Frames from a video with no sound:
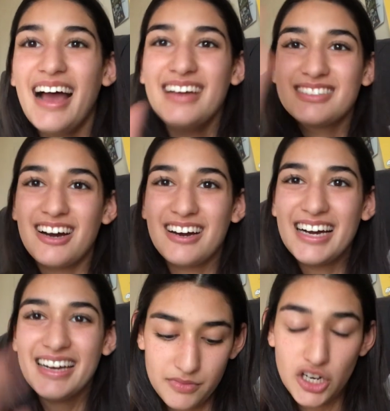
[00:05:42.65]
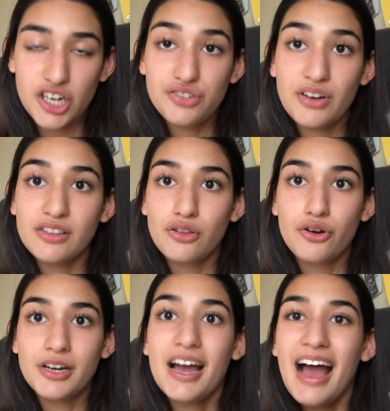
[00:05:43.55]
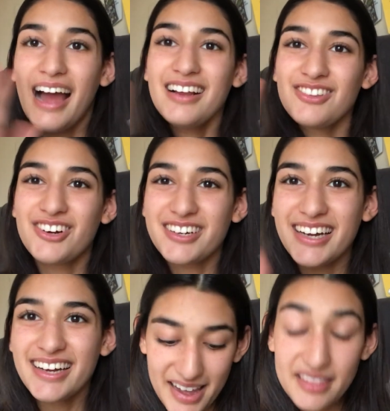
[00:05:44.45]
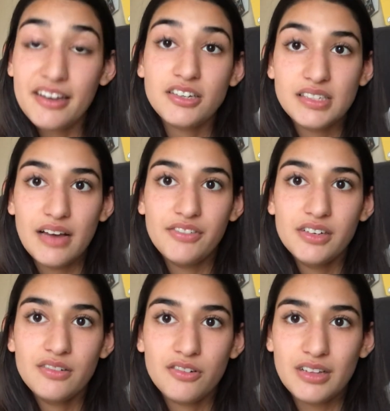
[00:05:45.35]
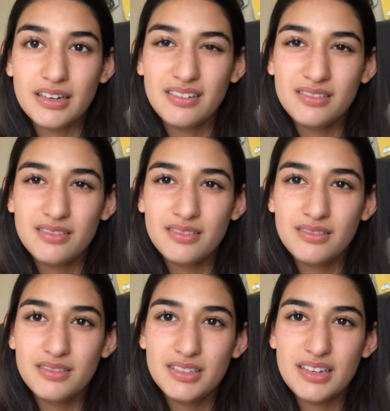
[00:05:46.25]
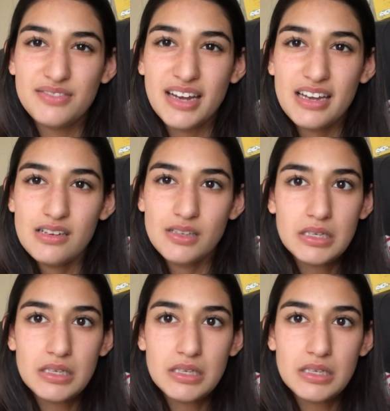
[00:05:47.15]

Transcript: Hi Tara. Tara's friend Lorna. Hi Lorna. And they're 7 or like 7, 8,